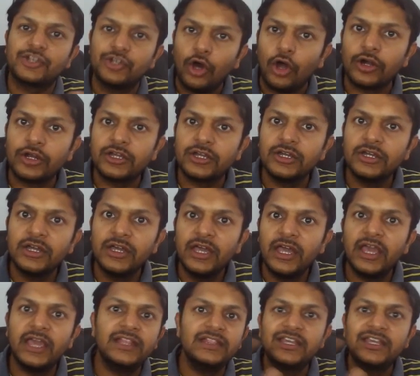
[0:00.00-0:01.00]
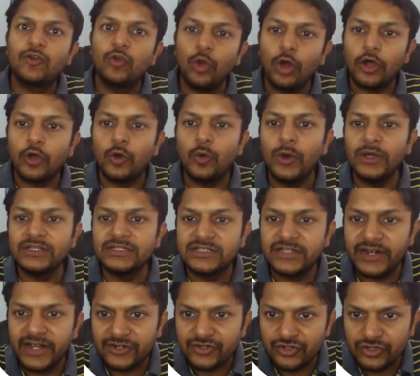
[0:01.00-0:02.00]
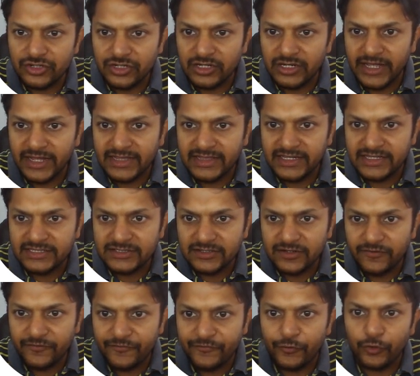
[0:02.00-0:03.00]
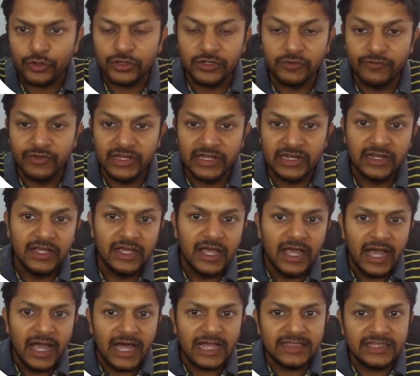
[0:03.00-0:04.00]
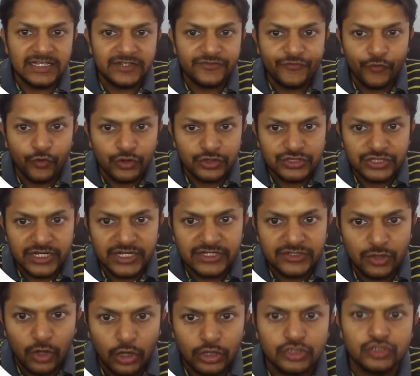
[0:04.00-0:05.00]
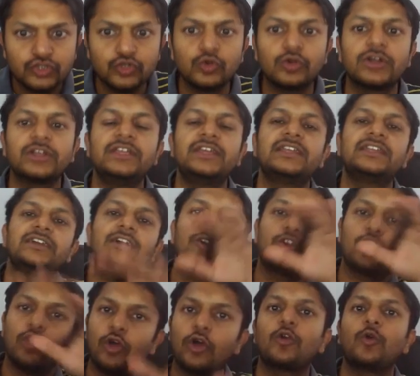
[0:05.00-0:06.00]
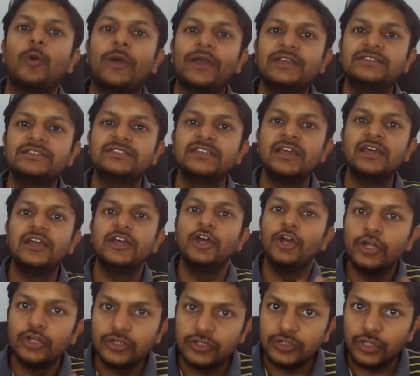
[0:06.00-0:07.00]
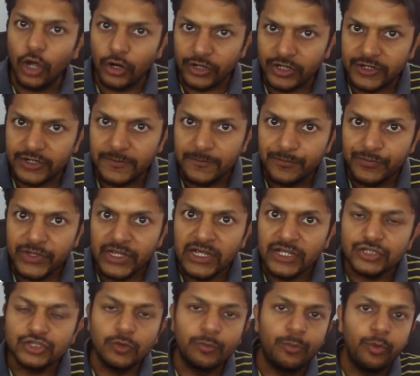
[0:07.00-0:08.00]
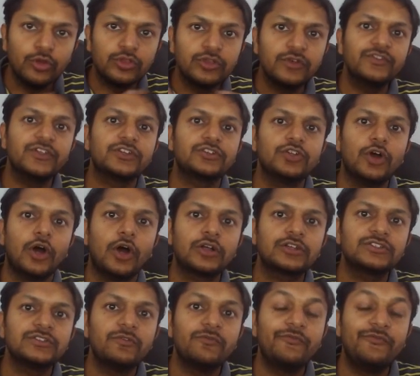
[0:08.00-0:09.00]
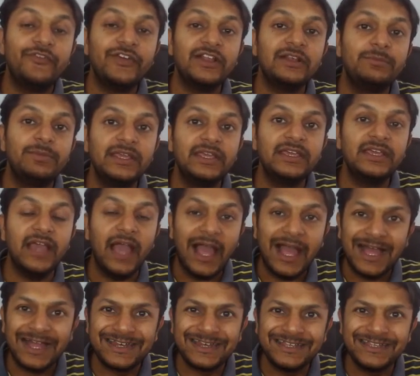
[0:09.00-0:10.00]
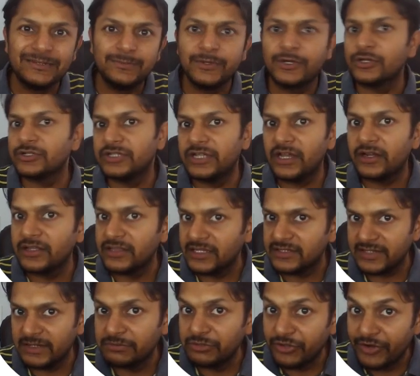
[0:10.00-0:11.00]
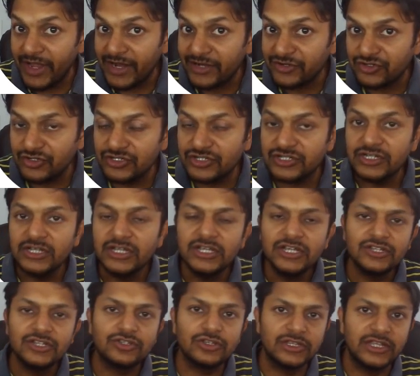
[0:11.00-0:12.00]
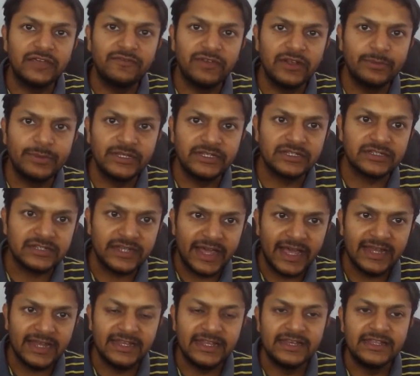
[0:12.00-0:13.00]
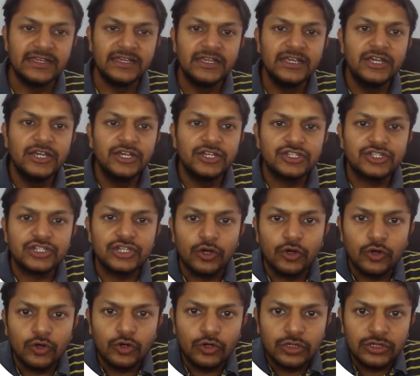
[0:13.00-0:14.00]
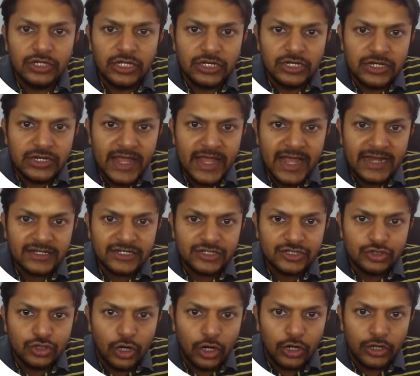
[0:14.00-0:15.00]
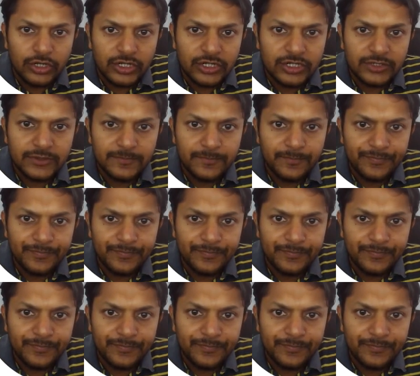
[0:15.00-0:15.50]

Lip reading: torque in the clockwise direction like this for the wheel. And this force is also creating a clockwise torque. So both of the torques will be added because they are in the same directions. So they will be just added. So the net torque,